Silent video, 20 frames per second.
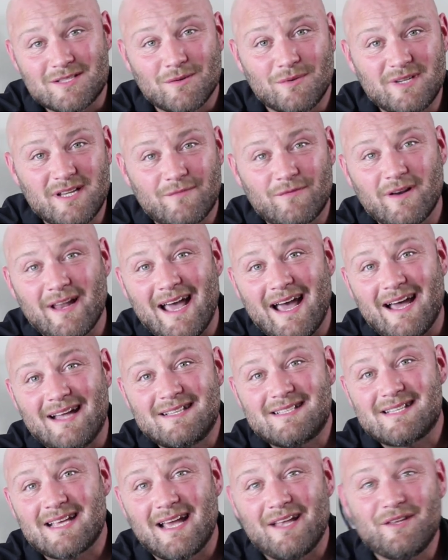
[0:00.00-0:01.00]
So a different
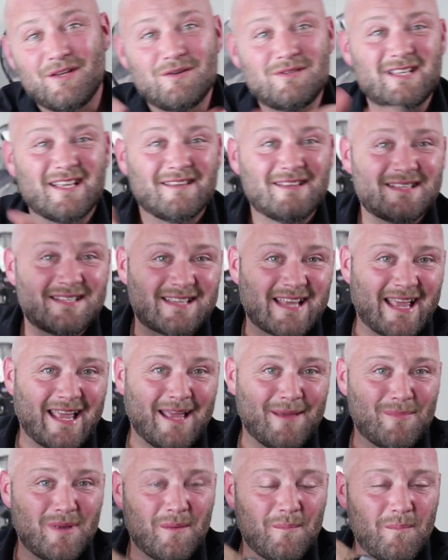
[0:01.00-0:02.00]
ad set using the
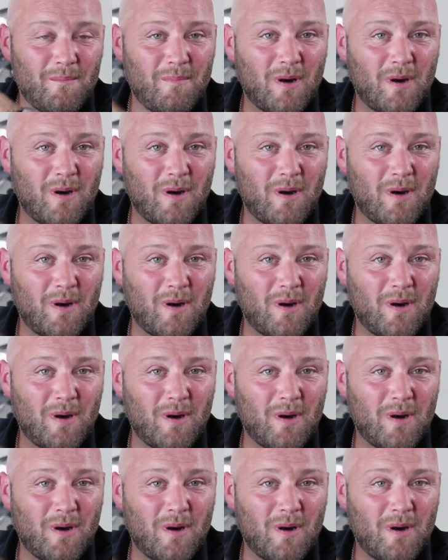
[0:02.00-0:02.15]
same